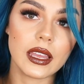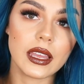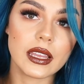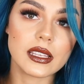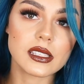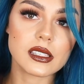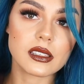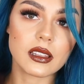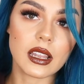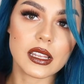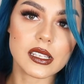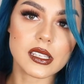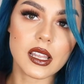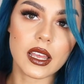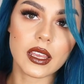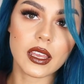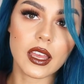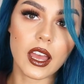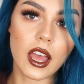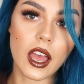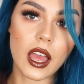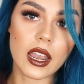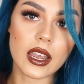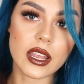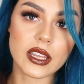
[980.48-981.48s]
isn't as like
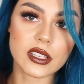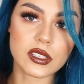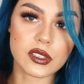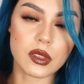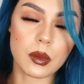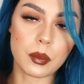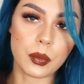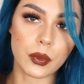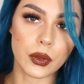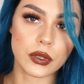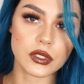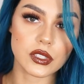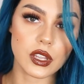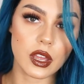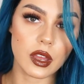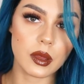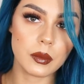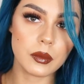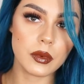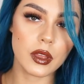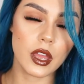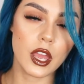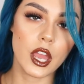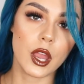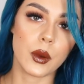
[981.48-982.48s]
curly as the
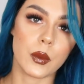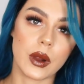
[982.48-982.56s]
bottom,